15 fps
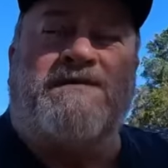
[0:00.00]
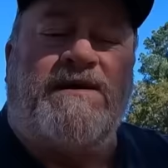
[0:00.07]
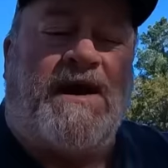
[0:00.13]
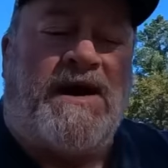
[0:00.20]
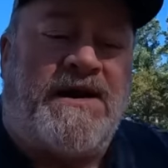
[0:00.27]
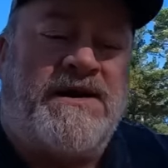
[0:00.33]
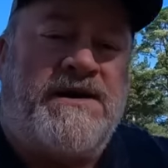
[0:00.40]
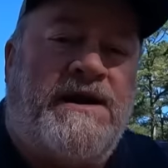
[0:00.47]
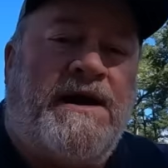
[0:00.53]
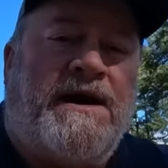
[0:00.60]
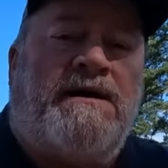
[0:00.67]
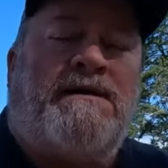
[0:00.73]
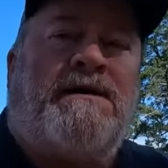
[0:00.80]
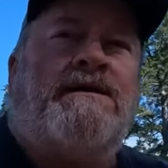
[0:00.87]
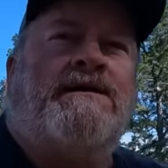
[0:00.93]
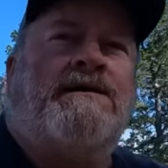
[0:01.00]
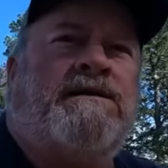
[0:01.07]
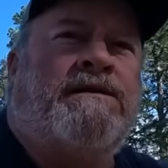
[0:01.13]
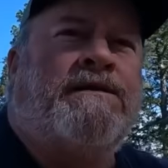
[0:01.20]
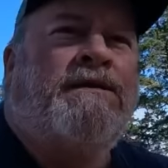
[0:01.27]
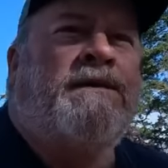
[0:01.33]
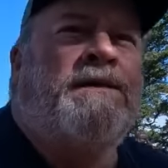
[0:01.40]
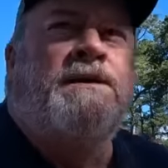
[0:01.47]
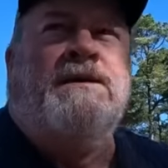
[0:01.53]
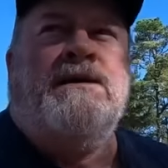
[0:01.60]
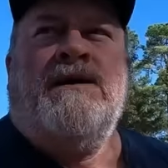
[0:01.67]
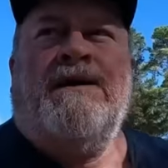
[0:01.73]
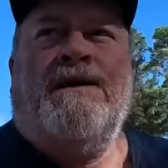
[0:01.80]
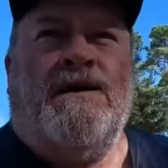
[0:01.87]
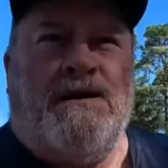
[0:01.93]
slide it out
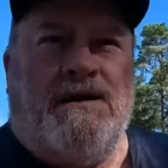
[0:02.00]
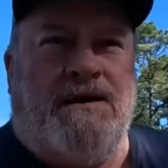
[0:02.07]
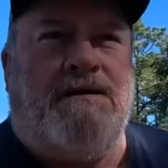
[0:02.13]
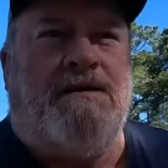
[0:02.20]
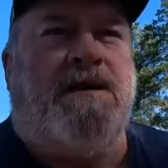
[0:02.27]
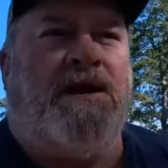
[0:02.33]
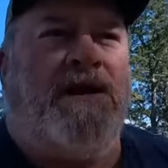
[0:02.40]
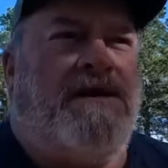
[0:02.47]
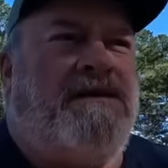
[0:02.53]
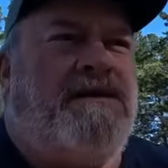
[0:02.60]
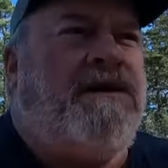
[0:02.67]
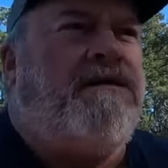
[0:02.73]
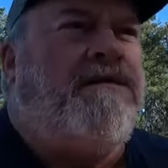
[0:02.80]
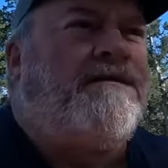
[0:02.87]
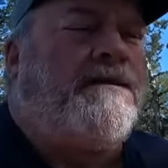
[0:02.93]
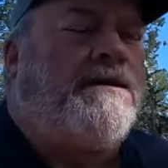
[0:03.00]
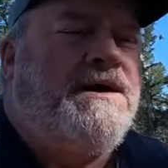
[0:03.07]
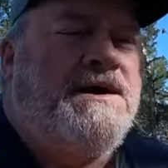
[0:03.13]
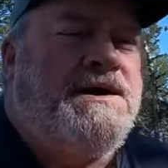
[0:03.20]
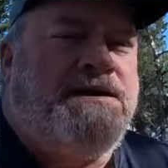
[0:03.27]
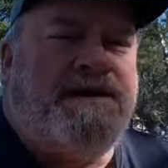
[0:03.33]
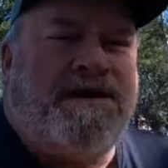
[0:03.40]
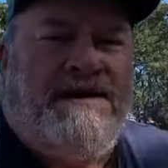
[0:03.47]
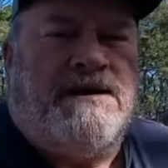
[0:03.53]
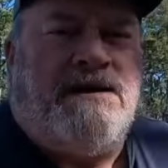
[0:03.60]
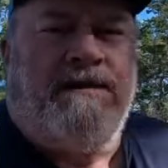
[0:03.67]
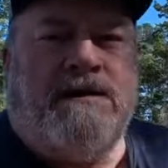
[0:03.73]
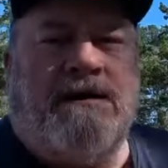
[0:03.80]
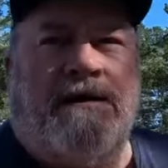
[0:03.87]
and end over end it.